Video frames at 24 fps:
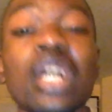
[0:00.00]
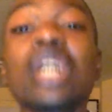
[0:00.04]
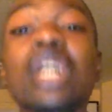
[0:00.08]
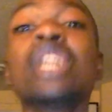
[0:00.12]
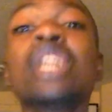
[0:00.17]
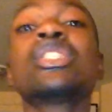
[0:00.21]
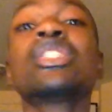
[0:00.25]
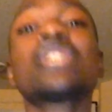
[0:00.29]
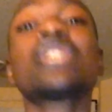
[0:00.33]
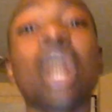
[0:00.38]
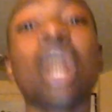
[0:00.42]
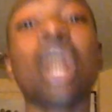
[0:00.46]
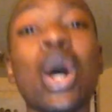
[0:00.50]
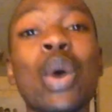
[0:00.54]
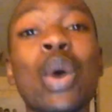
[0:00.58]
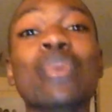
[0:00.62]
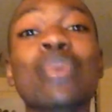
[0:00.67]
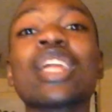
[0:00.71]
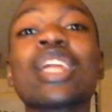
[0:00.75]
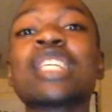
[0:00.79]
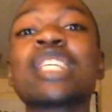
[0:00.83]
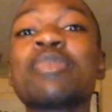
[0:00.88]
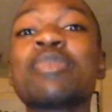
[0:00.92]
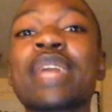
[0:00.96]
So,
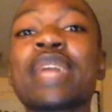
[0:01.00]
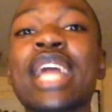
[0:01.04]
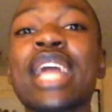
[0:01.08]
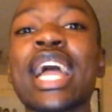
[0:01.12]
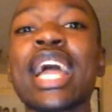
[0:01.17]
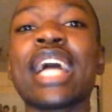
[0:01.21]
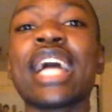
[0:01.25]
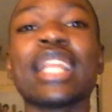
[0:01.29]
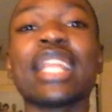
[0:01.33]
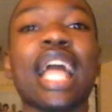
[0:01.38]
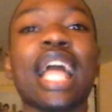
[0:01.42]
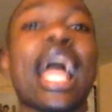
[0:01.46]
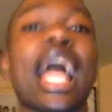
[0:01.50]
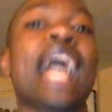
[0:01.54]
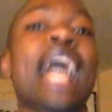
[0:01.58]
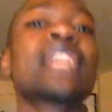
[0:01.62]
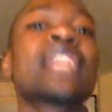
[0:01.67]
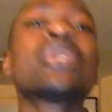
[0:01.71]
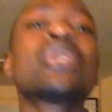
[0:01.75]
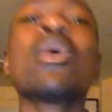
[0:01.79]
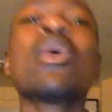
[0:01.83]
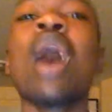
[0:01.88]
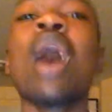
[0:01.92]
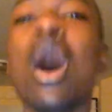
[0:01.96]
let's begin. As
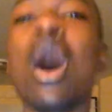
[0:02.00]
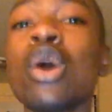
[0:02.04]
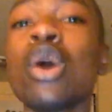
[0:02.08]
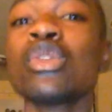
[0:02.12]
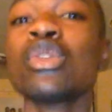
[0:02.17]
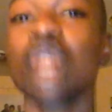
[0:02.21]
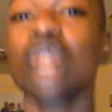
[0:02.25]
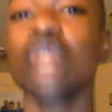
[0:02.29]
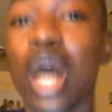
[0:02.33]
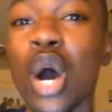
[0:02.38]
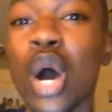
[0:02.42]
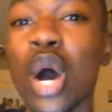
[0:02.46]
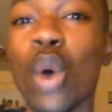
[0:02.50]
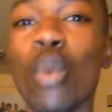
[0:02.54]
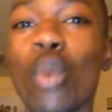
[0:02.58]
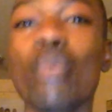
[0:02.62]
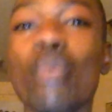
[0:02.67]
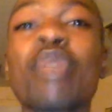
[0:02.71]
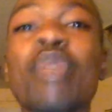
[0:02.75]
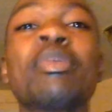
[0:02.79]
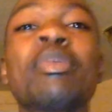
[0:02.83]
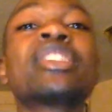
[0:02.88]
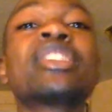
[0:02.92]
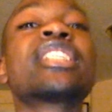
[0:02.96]
you all know,
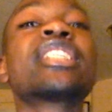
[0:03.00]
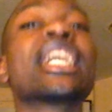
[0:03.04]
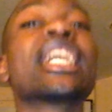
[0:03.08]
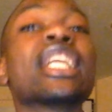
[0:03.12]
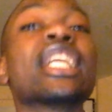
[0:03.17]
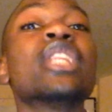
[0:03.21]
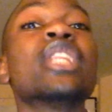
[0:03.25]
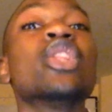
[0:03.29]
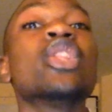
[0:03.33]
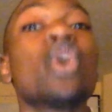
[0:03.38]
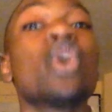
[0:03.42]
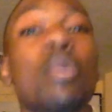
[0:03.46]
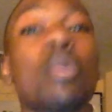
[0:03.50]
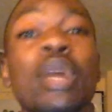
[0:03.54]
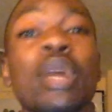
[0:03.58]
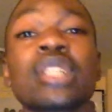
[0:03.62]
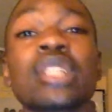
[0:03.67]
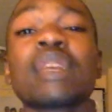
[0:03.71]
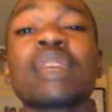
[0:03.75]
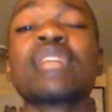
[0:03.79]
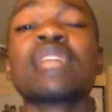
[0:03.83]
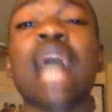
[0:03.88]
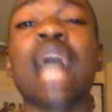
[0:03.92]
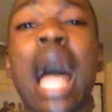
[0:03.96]
we've been shaded numerous
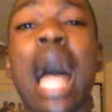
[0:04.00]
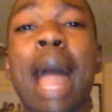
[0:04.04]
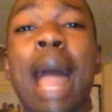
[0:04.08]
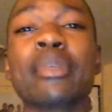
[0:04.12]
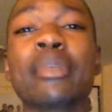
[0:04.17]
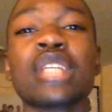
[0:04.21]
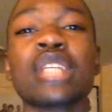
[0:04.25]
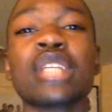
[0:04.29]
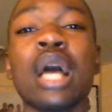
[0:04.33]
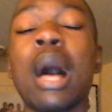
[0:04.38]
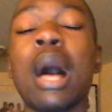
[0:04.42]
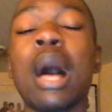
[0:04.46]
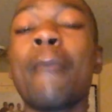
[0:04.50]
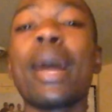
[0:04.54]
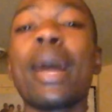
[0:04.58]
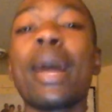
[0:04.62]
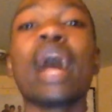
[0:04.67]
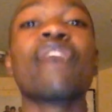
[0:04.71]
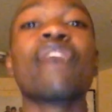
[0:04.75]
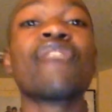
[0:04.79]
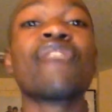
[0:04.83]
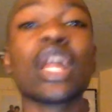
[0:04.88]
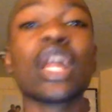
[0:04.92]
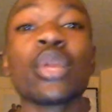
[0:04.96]
of times by
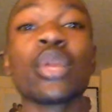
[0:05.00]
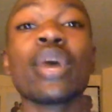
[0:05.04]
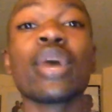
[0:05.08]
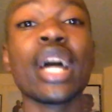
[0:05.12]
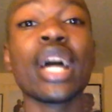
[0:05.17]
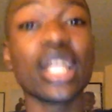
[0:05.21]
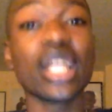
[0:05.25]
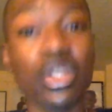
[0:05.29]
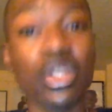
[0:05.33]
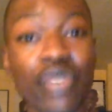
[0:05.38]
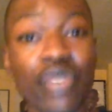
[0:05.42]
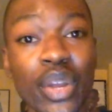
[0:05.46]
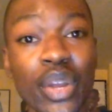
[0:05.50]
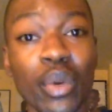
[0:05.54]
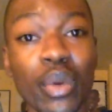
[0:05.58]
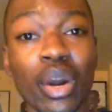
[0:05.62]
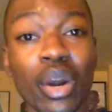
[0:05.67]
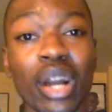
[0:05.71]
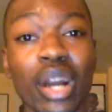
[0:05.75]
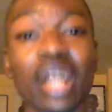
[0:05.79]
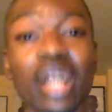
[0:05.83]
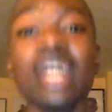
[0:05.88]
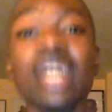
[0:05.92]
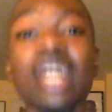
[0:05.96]
a fellow
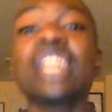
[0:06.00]
interviewer.